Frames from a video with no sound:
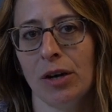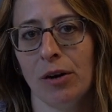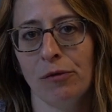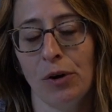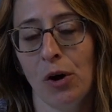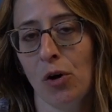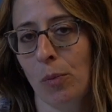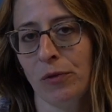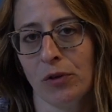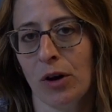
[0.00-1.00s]
of
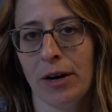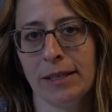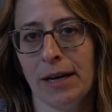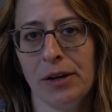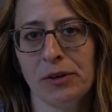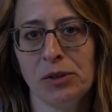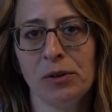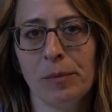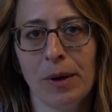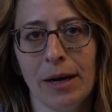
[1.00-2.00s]
hope for our entire
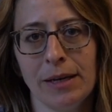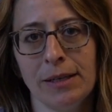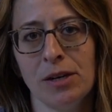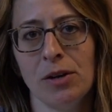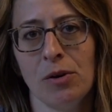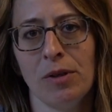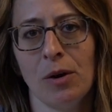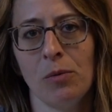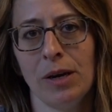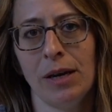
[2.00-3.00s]
student body to know
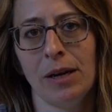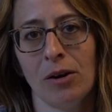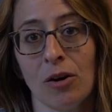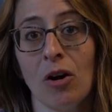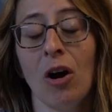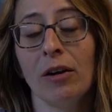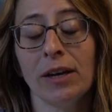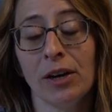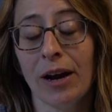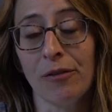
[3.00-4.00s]
that we are all here,